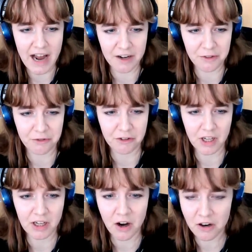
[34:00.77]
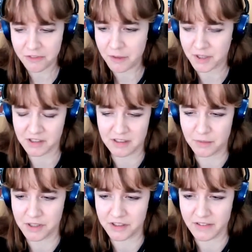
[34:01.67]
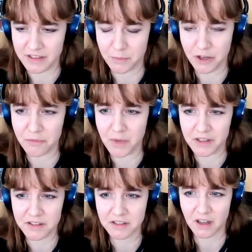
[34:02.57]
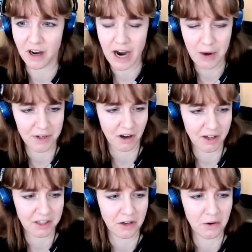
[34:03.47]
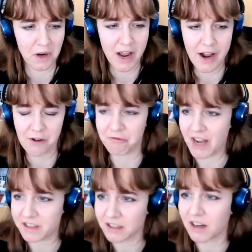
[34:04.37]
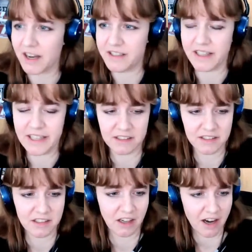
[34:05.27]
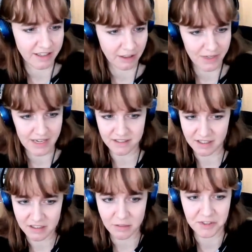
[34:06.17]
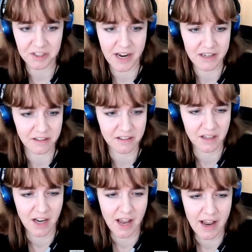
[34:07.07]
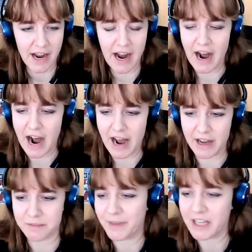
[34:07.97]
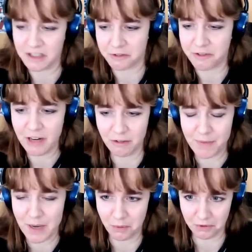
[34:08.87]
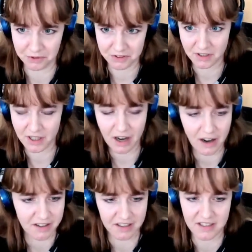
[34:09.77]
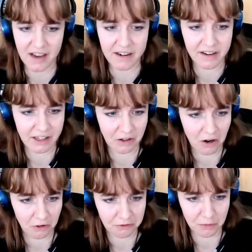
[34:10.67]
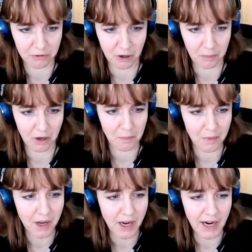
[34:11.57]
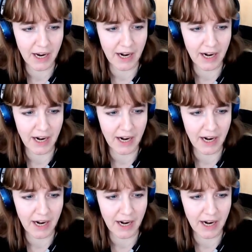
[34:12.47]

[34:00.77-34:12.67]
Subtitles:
And for a lot of the participants in these movements, I would argue radical ideas, the idea that we need system change, is beginning to fit with people's understanding of the problem.